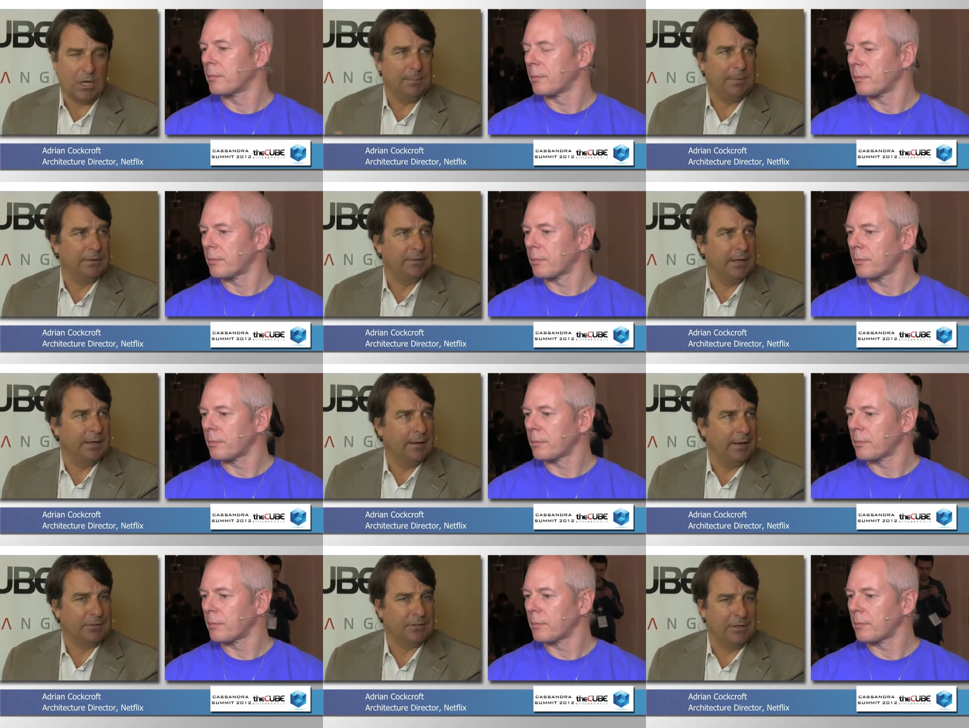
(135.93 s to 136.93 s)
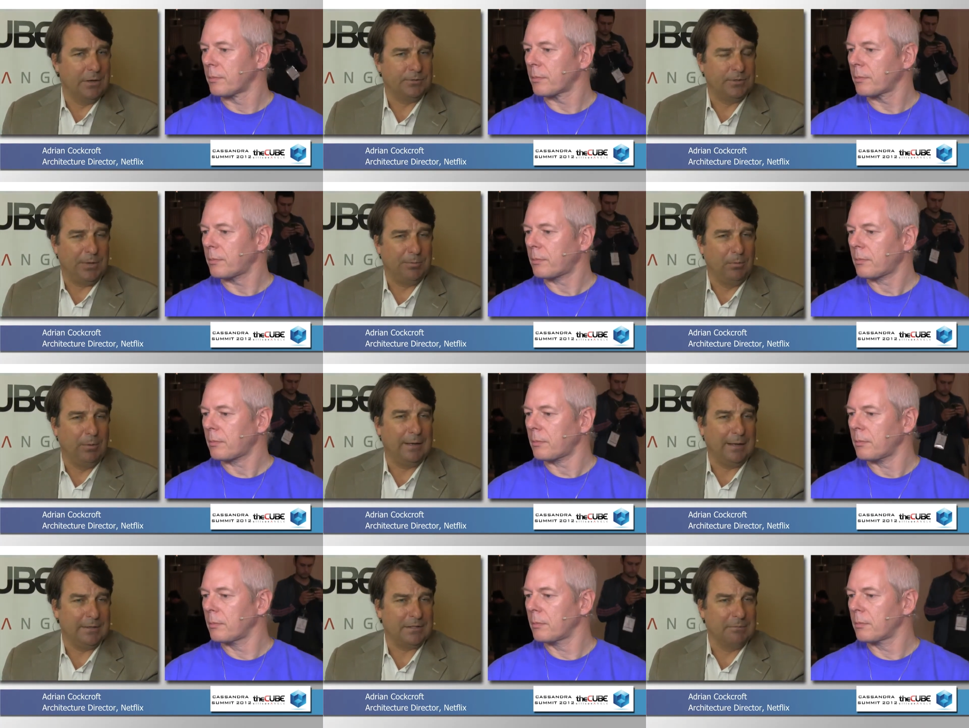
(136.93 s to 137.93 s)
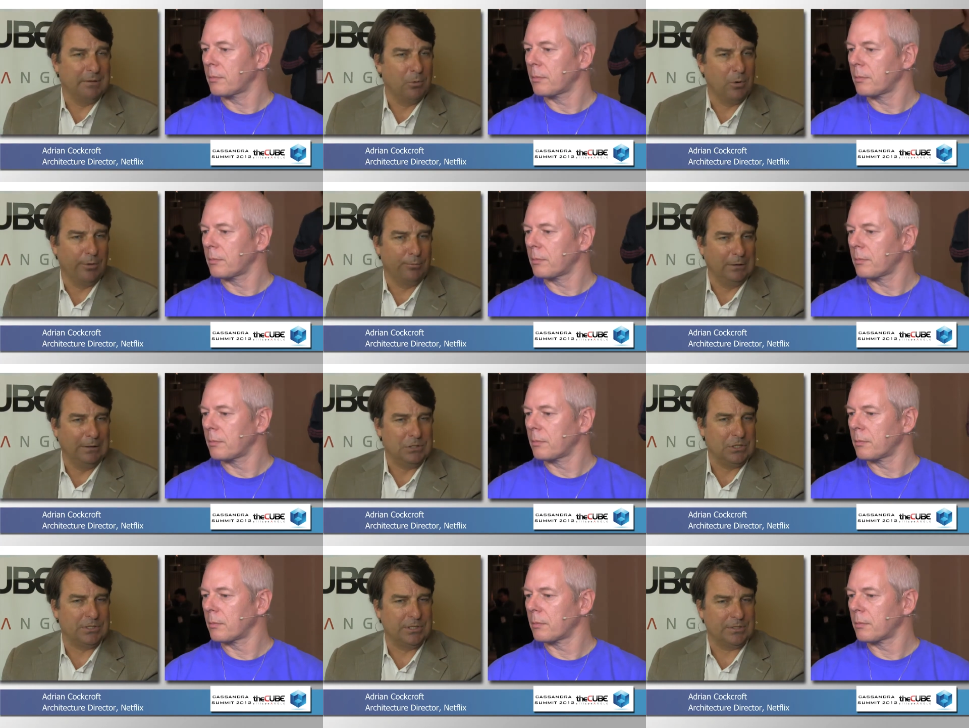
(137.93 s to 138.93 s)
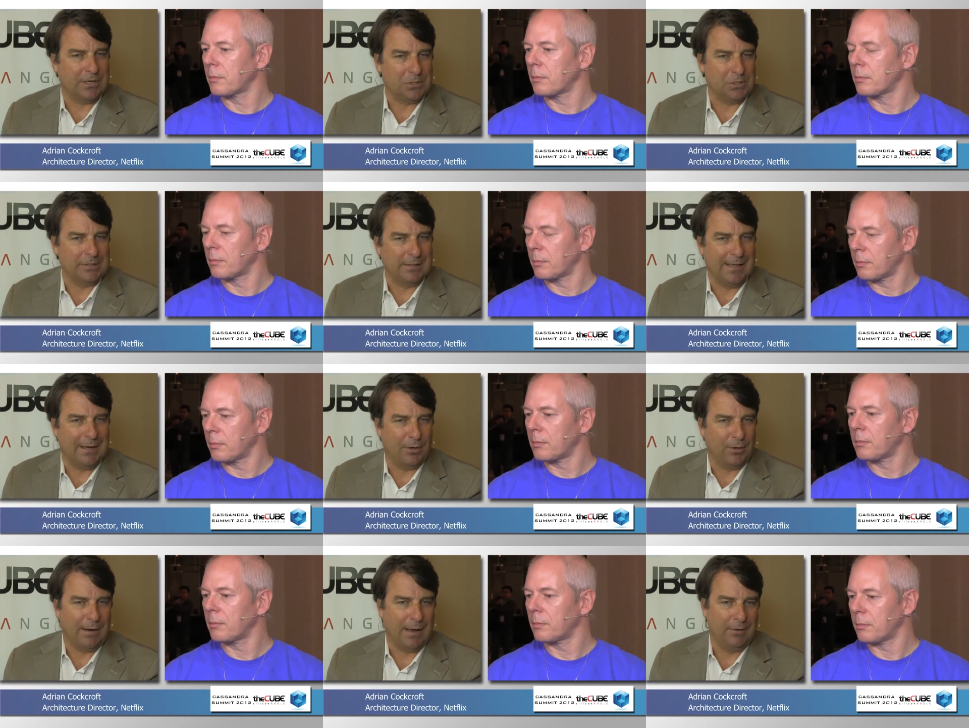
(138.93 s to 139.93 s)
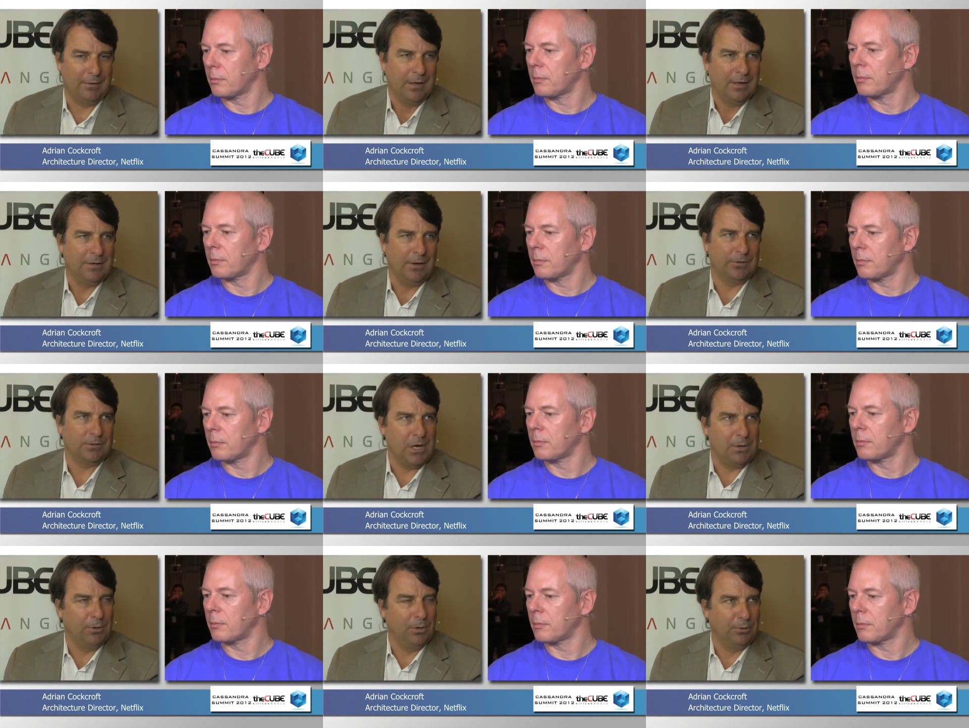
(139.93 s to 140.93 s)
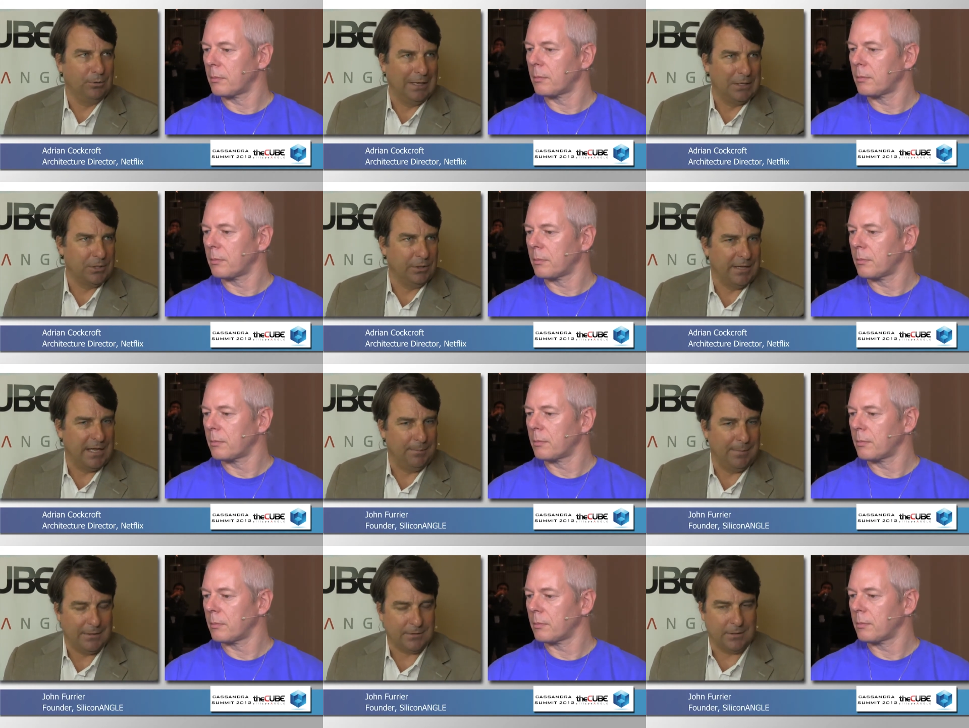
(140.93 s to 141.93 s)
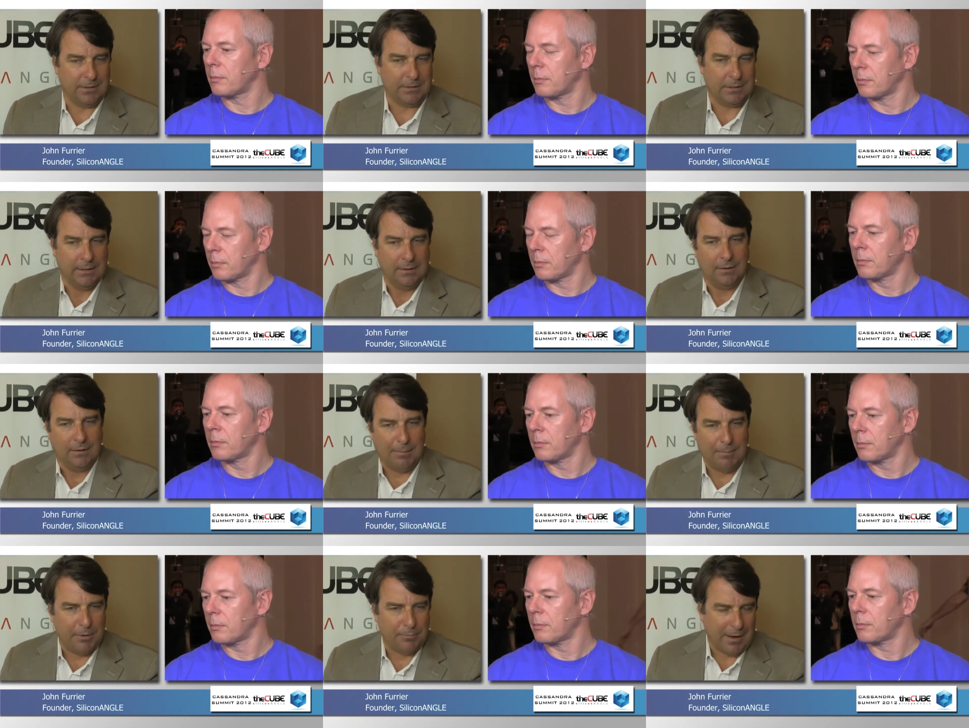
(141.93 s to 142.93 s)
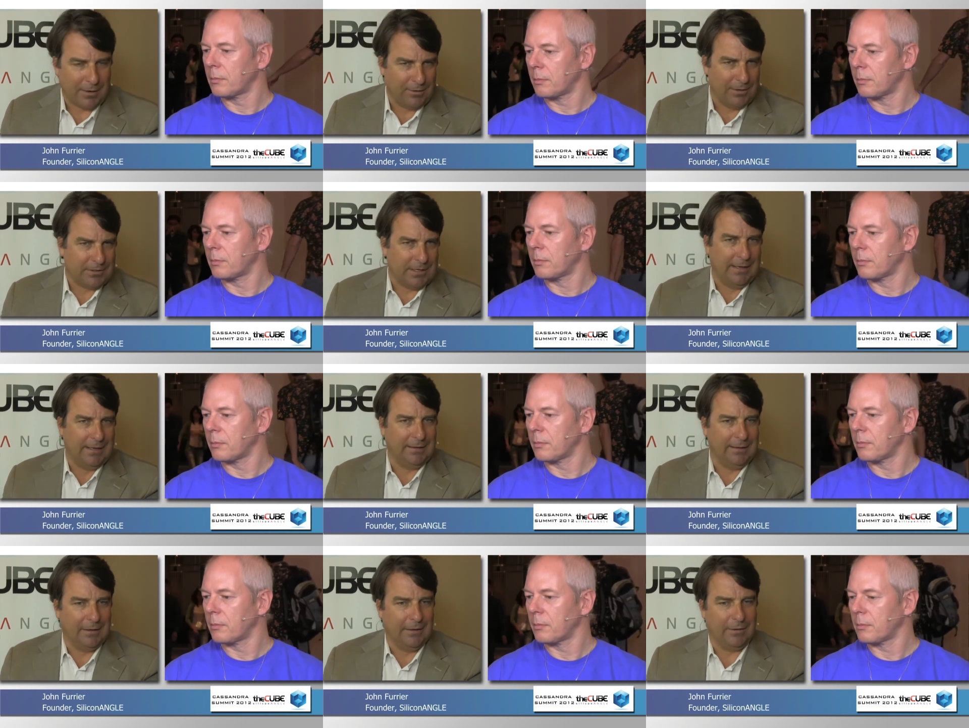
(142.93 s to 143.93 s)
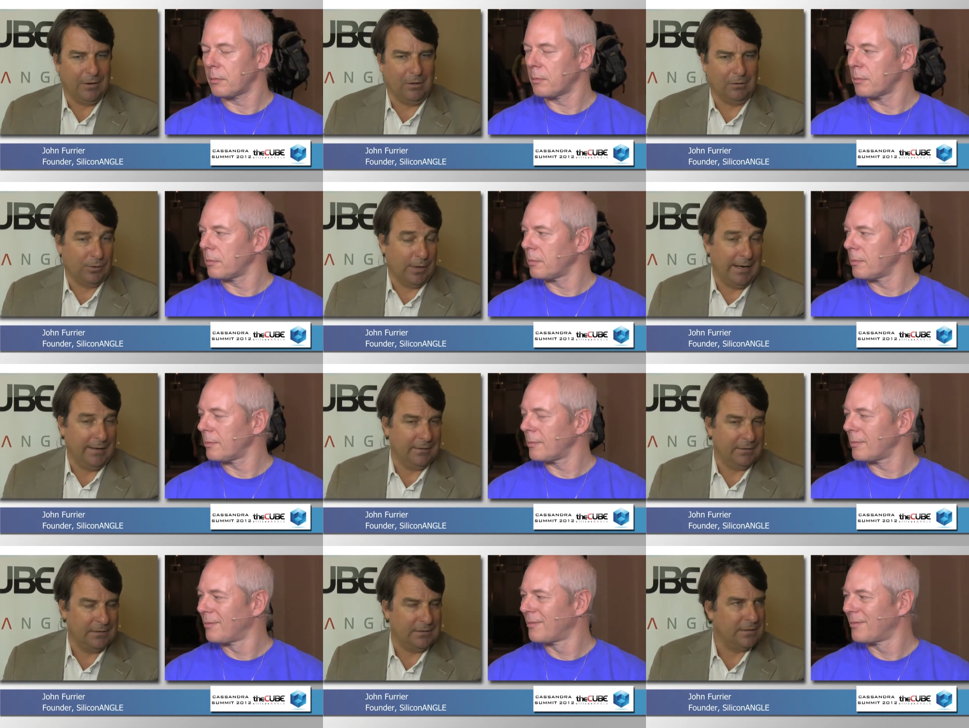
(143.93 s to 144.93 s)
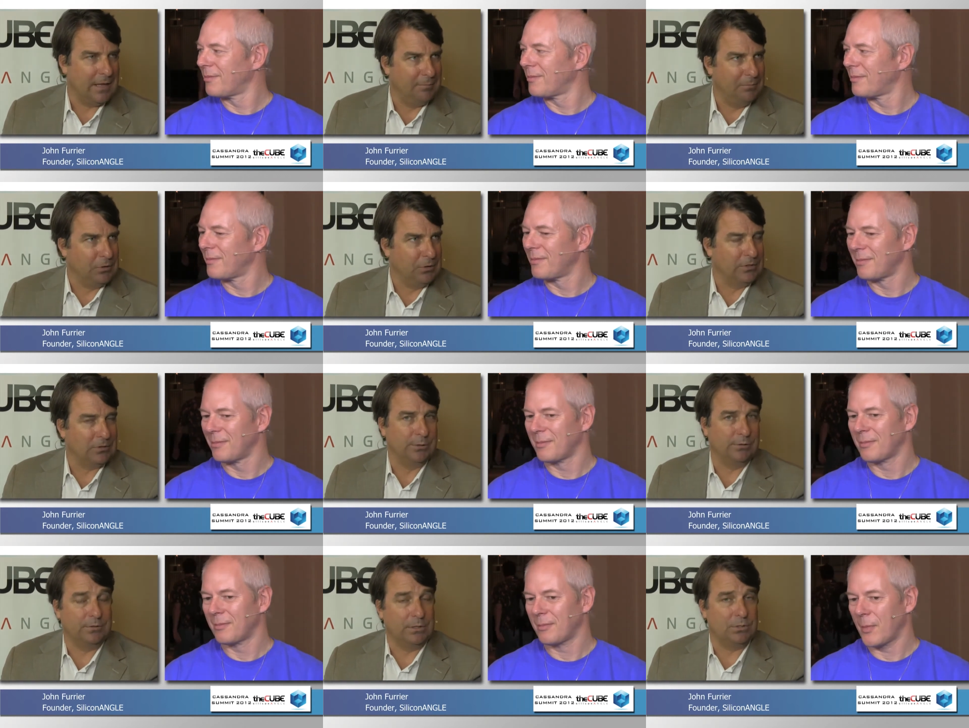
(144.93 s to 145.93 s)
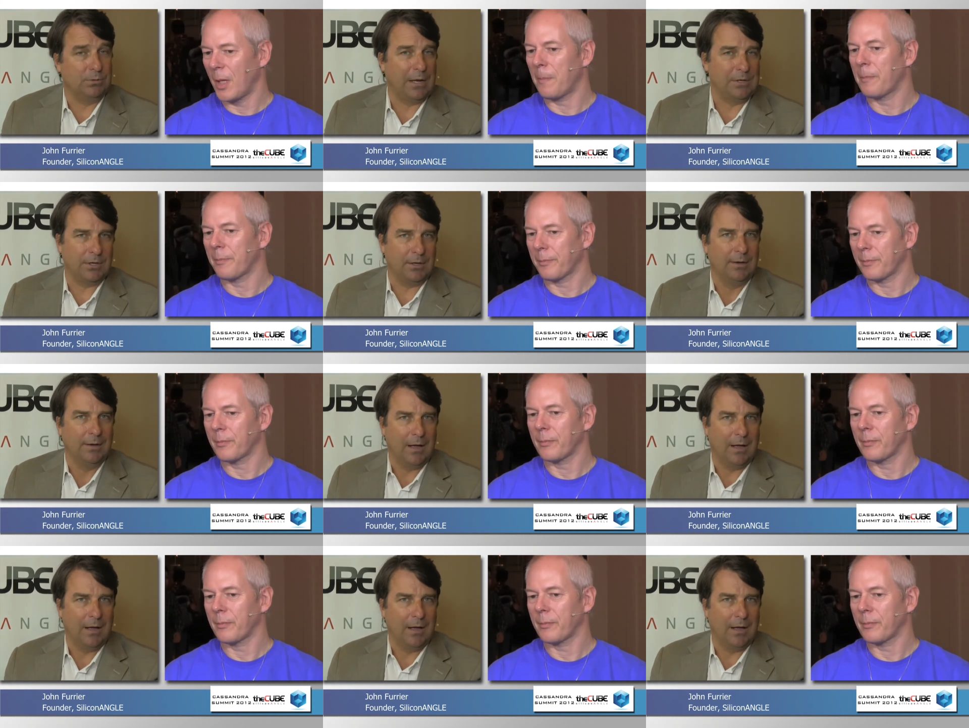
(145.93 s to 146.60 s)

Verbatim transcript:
Speaker 1: talk about uh, obviously NoSQL. We're going to get into some of the more of the religious discussions later around NoSQL, relational databases. Mm -hmm. I'm on record as saying you know they're all great and it's not a mutually exclusive situation.